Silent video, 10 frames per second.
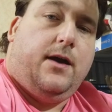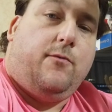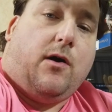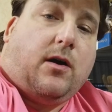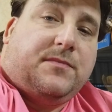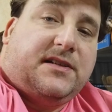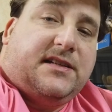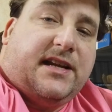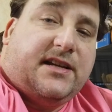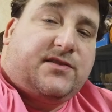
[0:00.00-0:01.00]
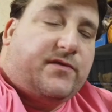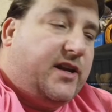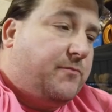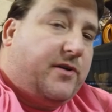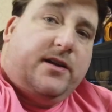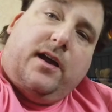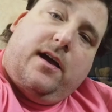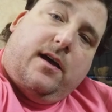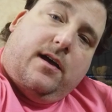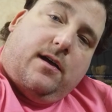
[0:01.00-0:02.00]
Welcome to today's 3D print.
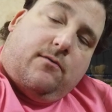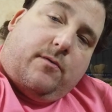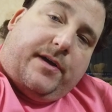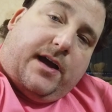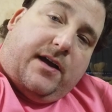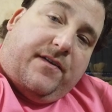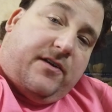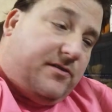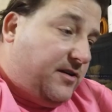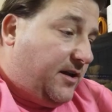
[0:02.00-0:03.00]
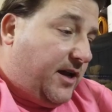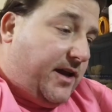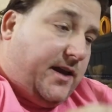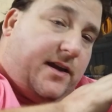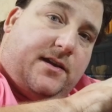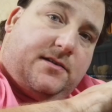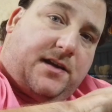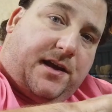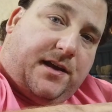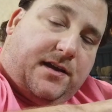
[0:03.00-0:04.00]
What we have here today is
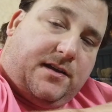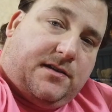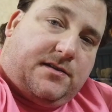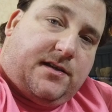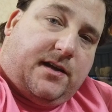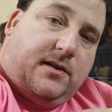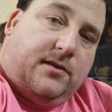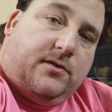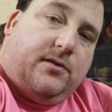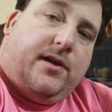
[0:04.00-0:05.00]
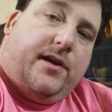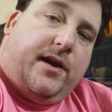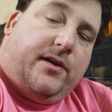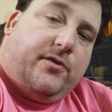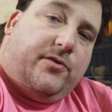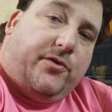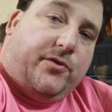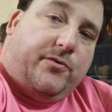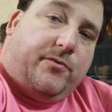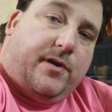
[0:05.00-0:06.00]
a sick little Ender
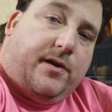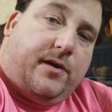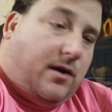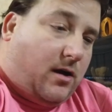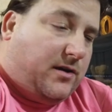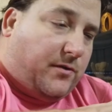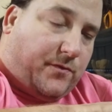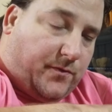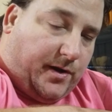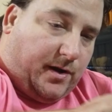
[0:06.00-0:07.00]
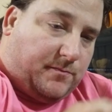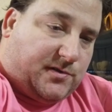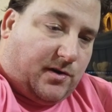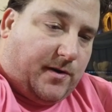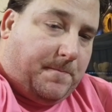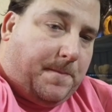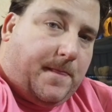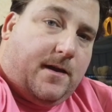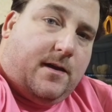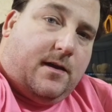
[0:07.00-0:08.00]
2, or Ender 3, I'm sorry.
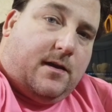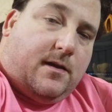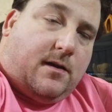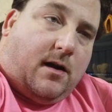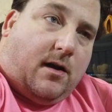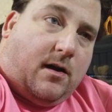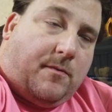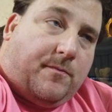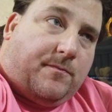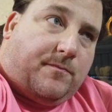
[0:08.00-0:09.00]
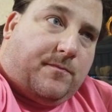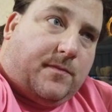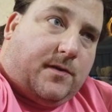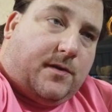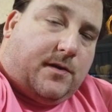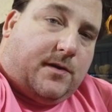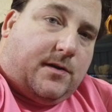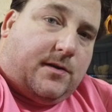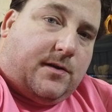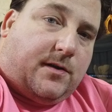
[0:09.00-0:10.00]
Um,
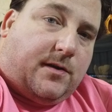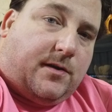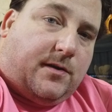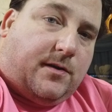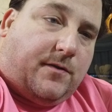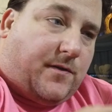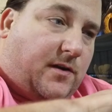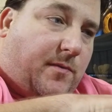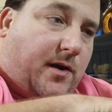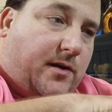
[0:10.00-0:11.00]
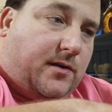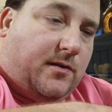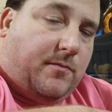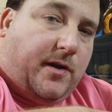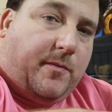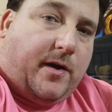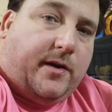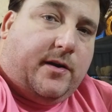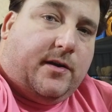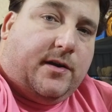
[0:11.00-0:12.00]
the a friend of mine, buddy of
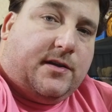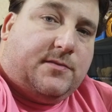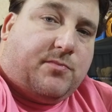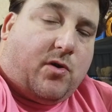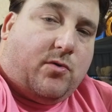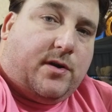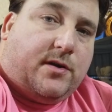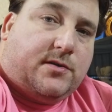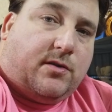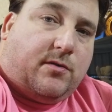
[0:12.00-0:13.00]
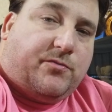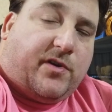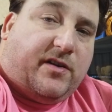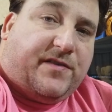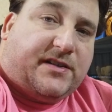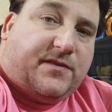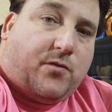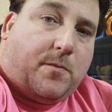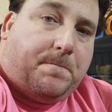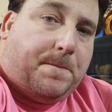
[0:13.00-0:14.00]
mine, is broke, so I'm trying to fix it
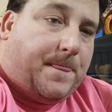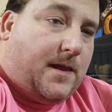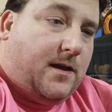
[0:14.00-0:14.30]
for him.